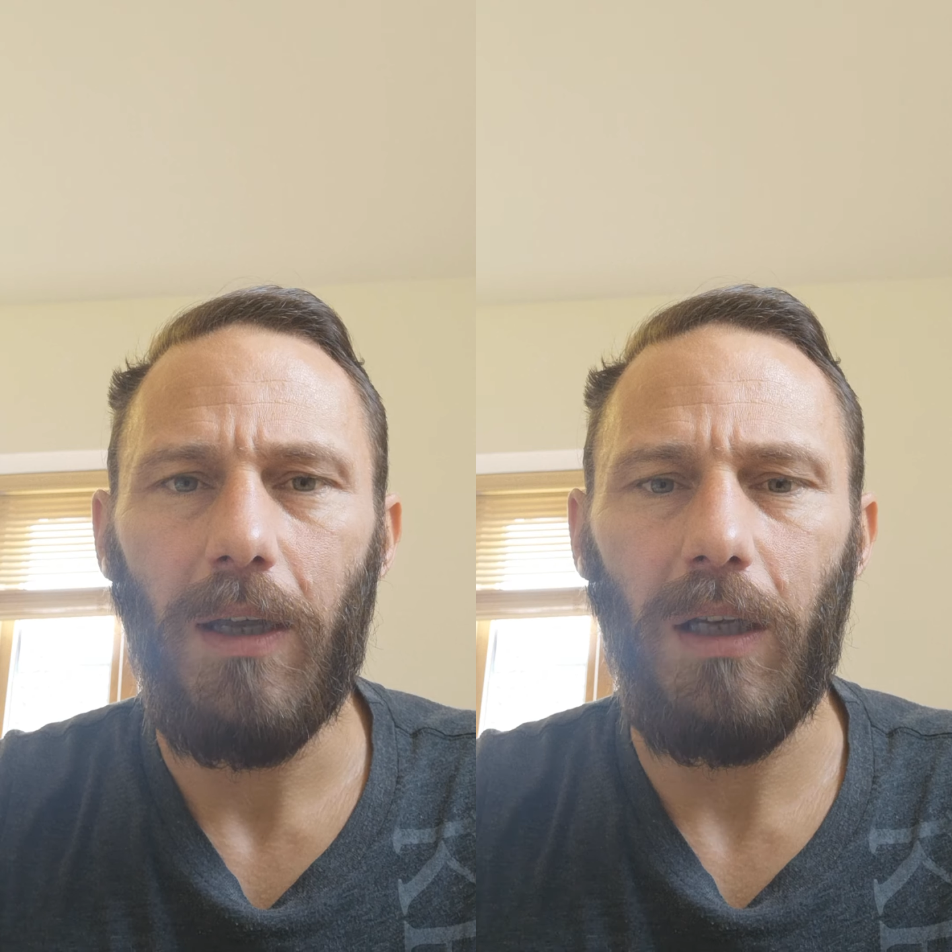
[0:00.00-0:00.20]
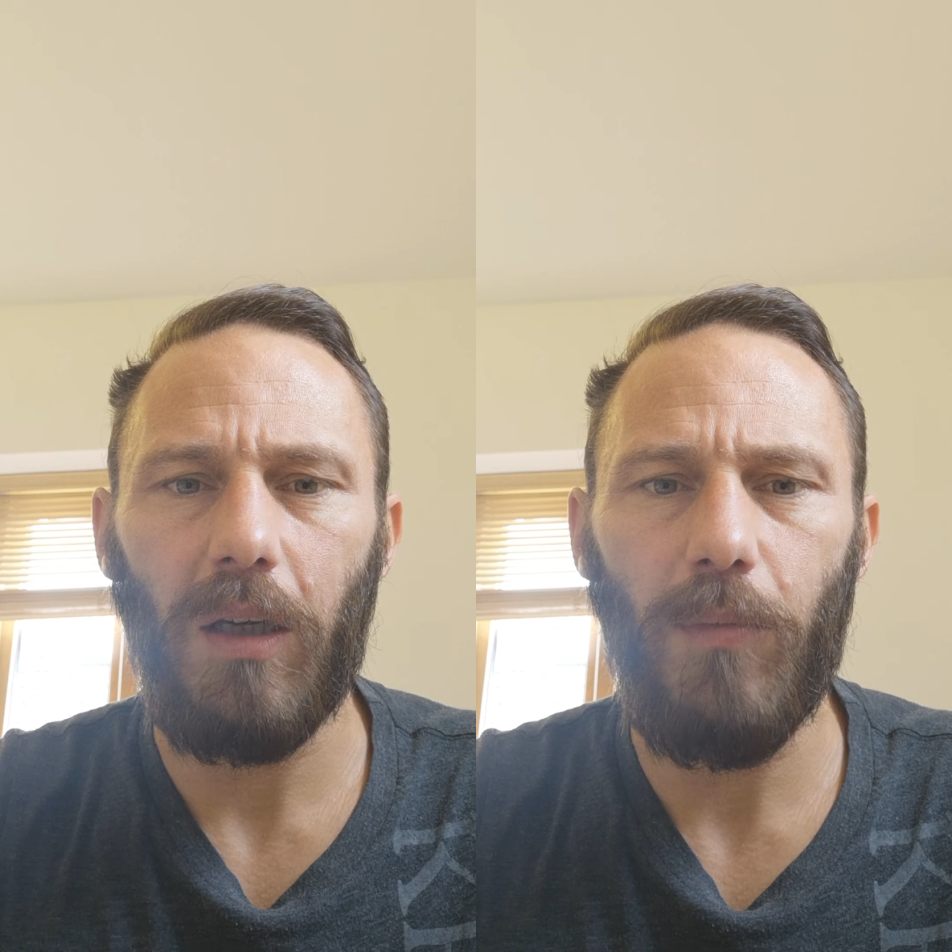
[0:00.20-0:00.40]

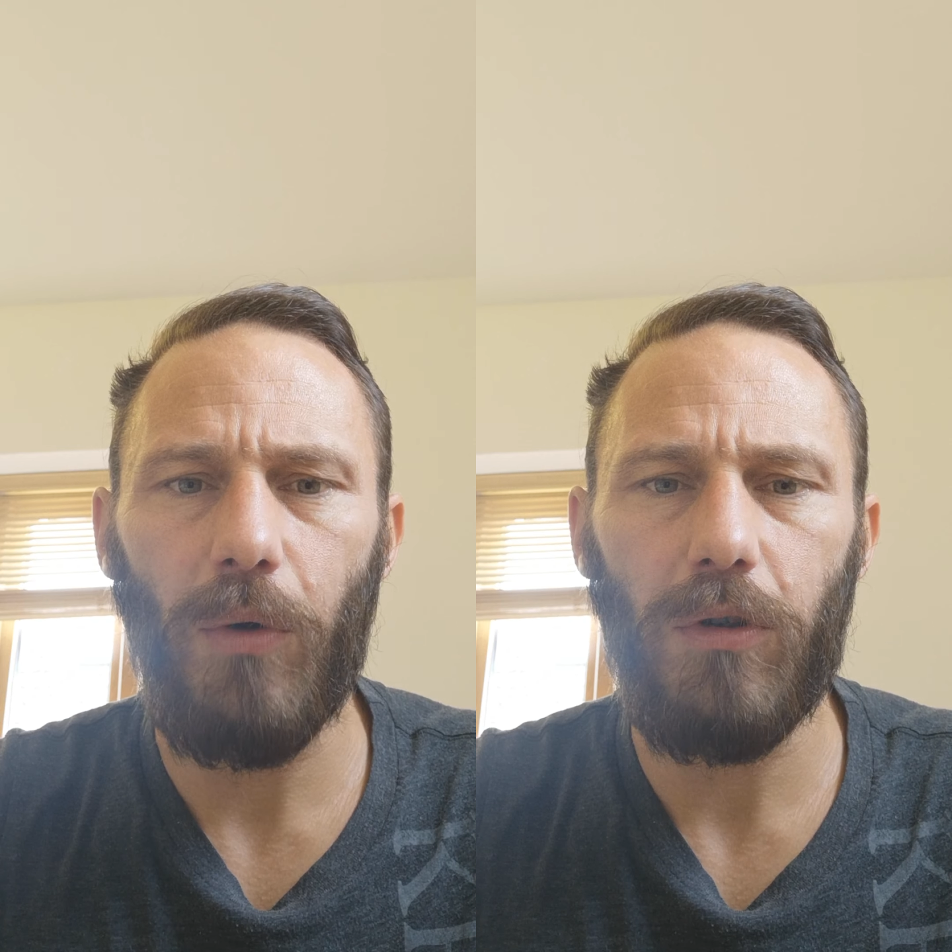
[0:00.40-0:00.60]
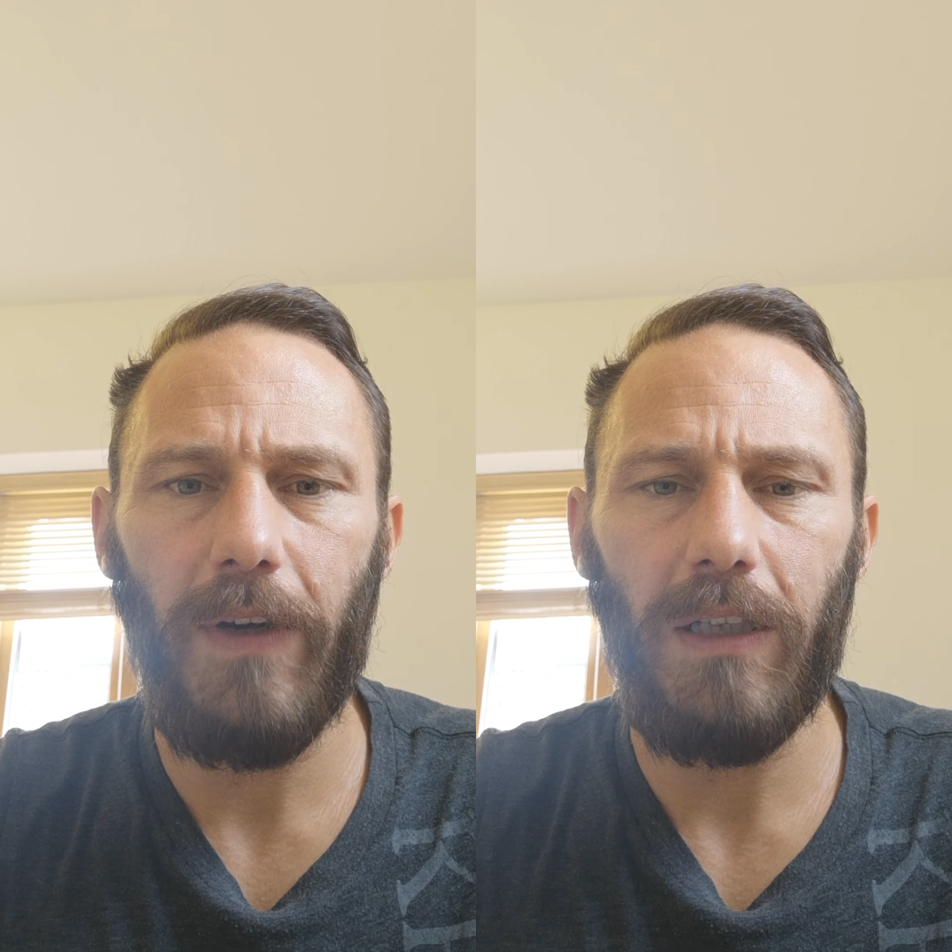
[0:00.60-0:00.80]
they can
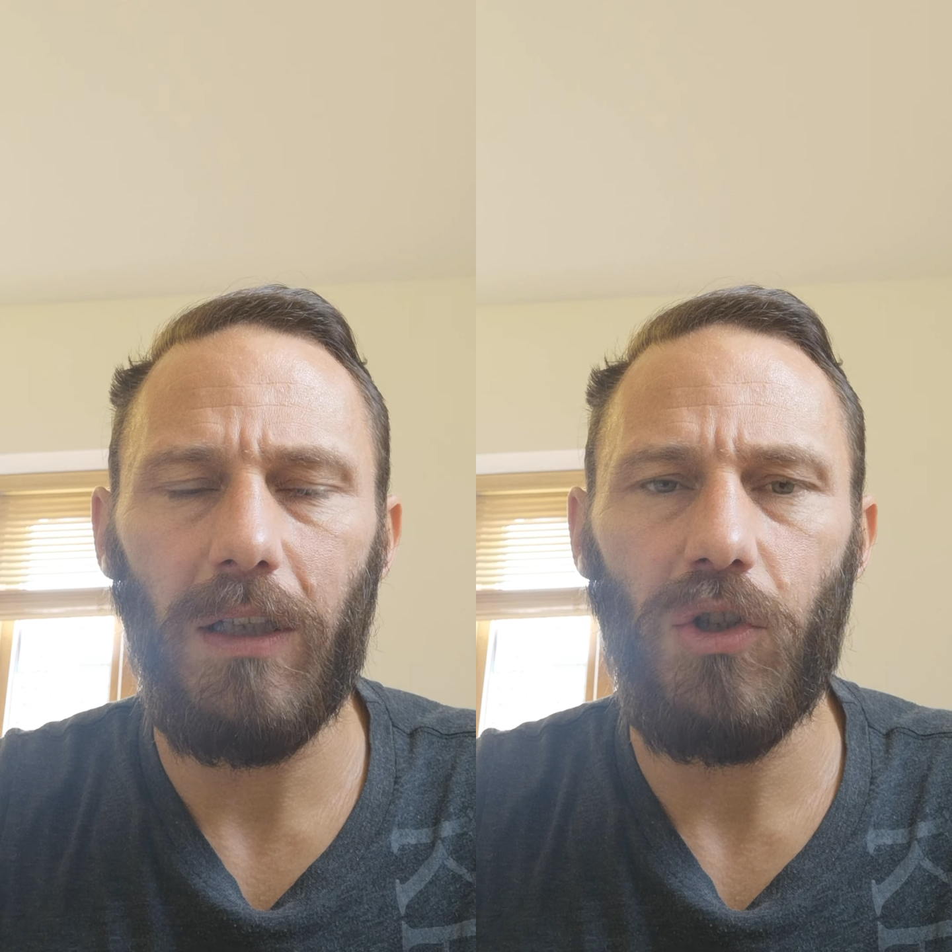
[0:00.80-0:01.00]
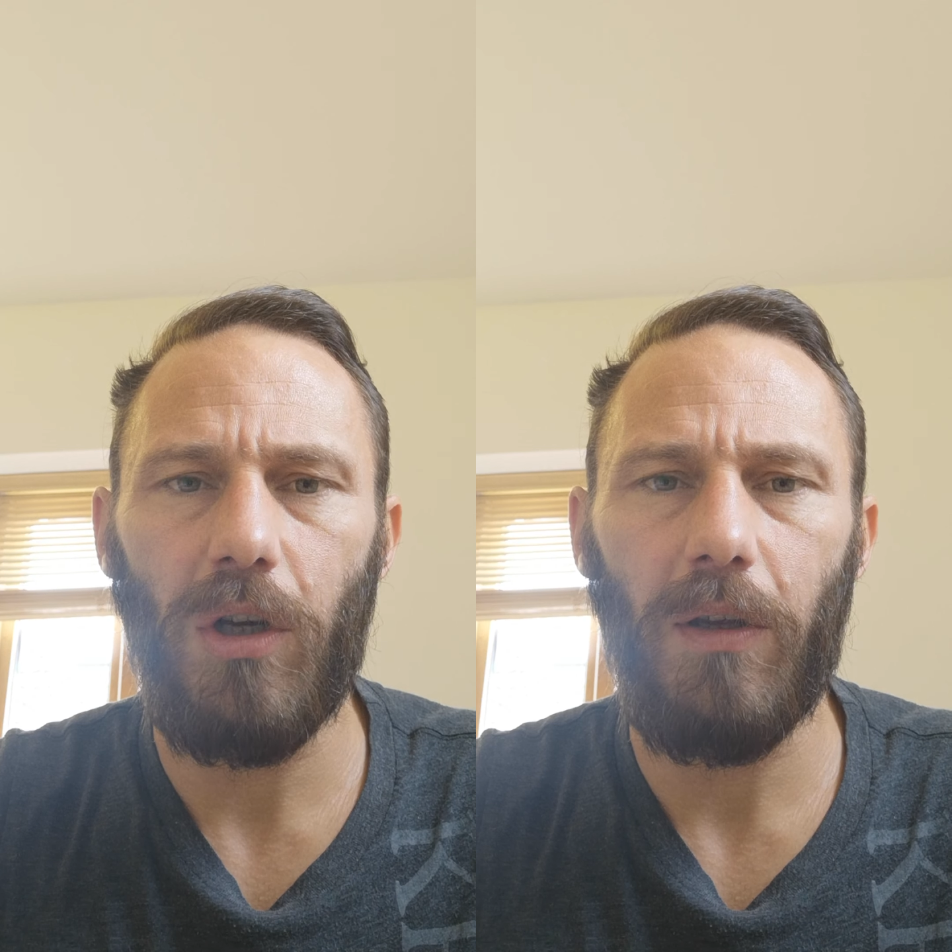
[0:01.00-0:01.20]
motivate
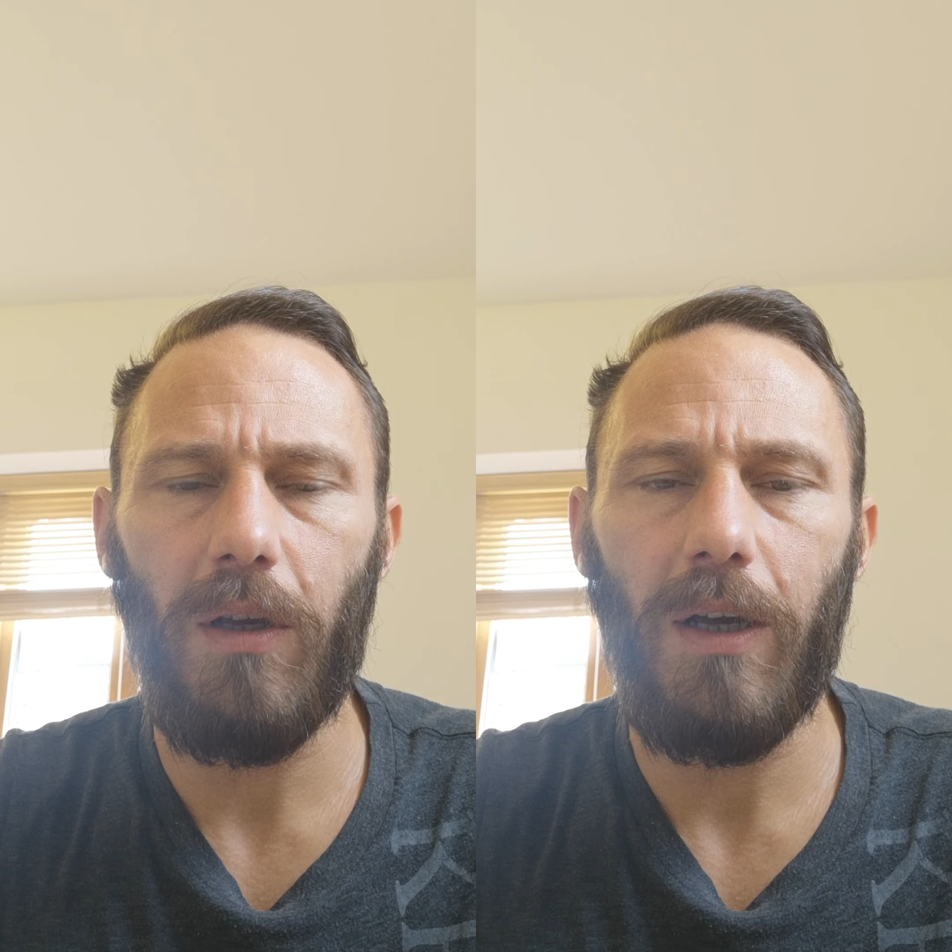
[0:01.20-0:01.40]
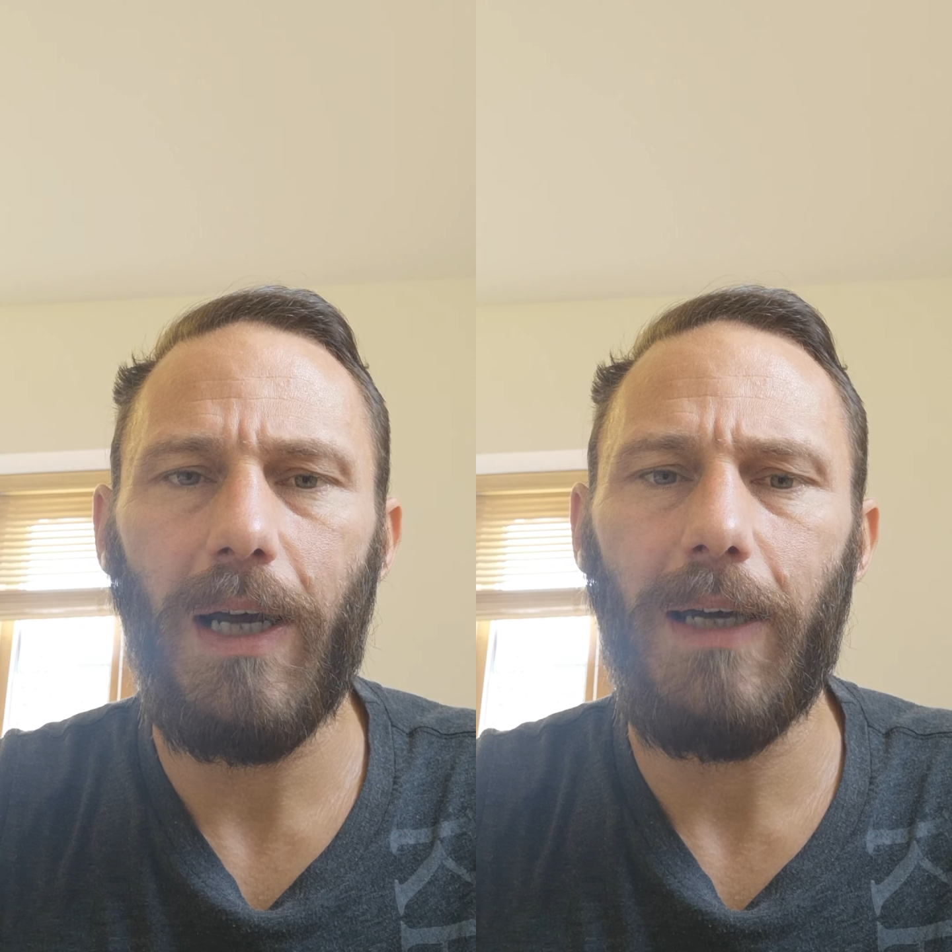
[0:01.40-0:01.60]
each other,